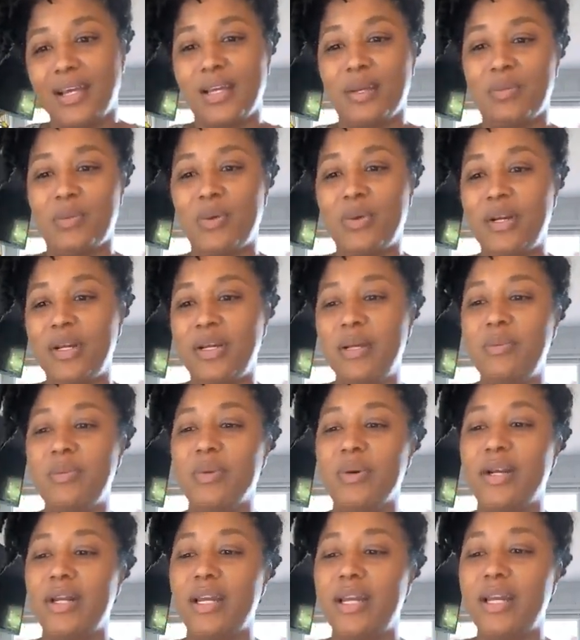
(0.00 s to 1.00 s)
Good morning. Good
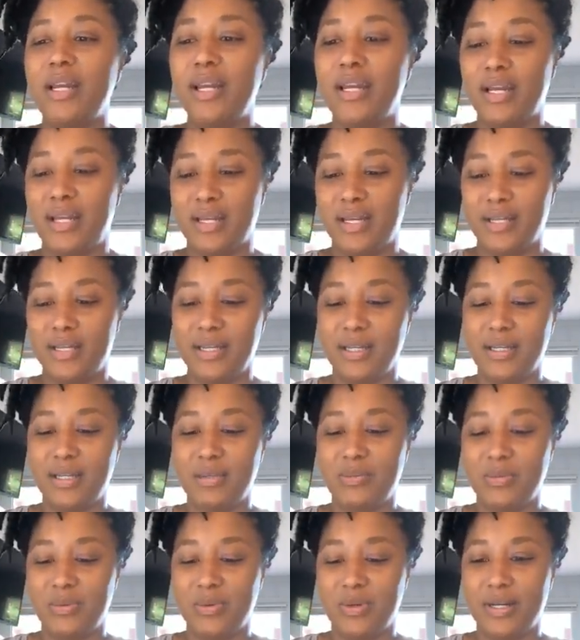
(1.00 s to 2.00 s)
morning.
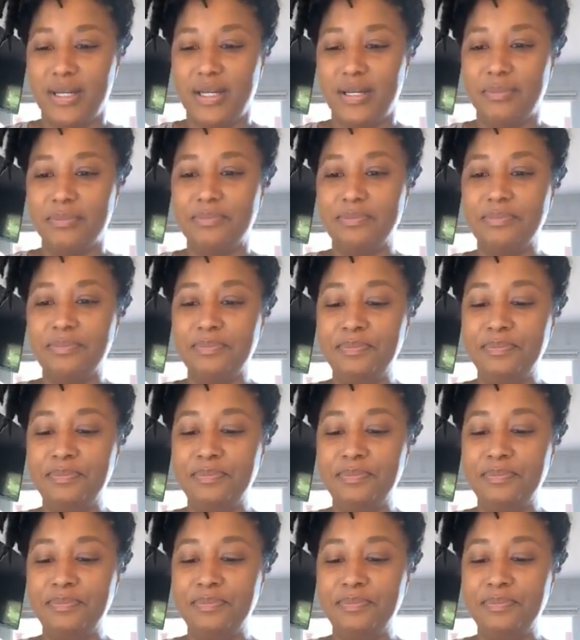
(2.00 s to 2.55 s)
Good morning.